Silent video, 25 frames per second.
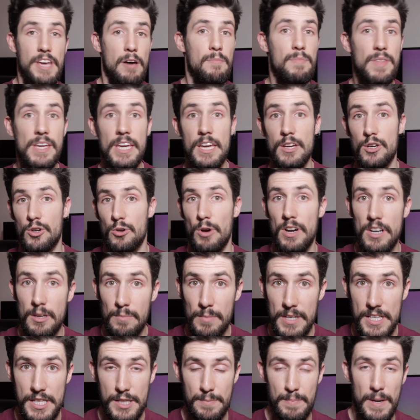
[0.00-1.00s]
something
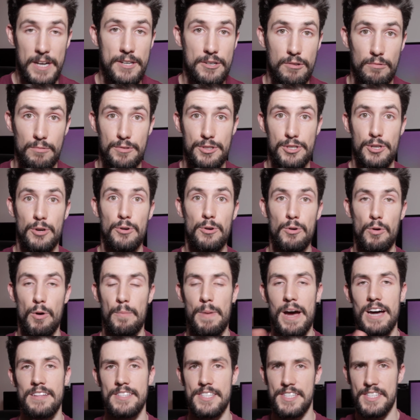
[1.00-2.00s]
incredibly special too
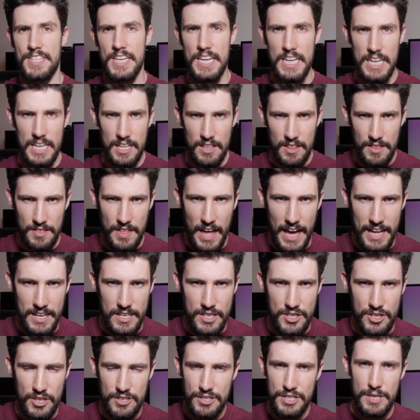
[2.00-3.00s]
about seeing
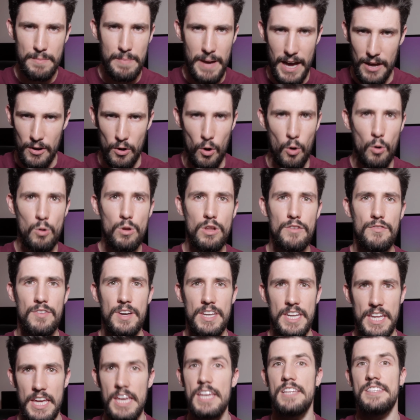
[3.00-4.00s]
that just about all of
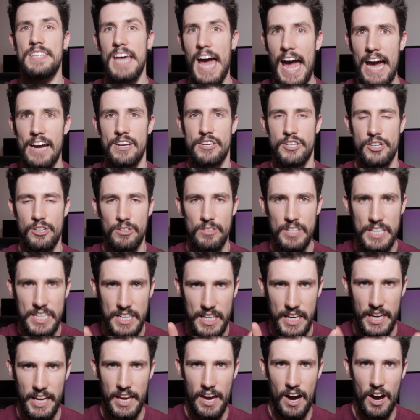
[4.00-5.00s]
it is actually
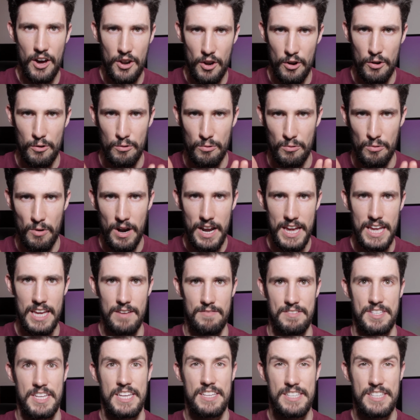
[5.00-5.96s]
Keanu Reeves.